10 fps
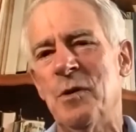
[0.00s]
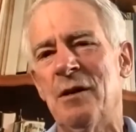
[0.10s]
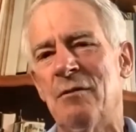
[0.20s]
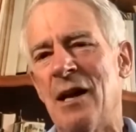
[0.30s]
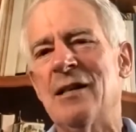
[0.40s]

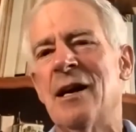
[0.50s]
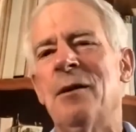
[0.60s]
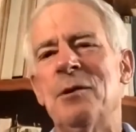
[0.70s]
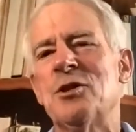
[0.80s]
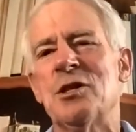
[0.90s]
but right
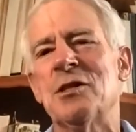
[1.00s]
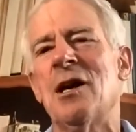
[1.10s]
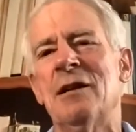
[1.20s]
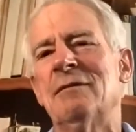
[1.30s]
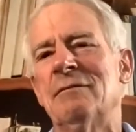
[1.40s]
now it's just
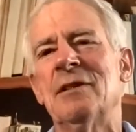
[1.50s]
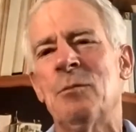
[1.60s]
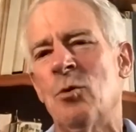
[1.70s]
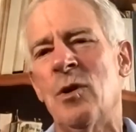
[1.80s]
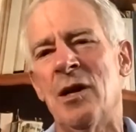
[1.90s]
not
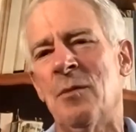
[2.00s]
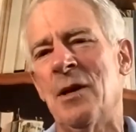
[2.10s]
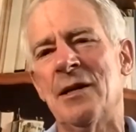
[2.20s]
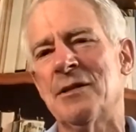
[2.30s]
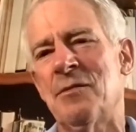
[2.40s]
number one on my
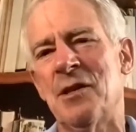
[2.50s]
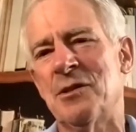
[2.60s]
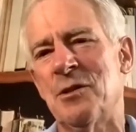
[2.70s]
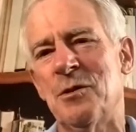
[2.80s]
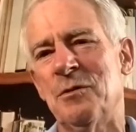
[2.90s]
list of
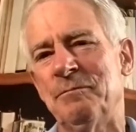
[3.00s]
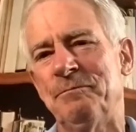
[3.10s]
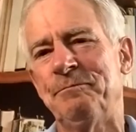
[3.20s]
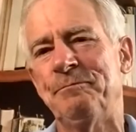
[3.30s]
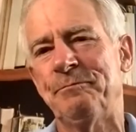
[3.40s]
things to
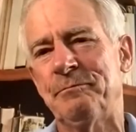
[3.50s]
do.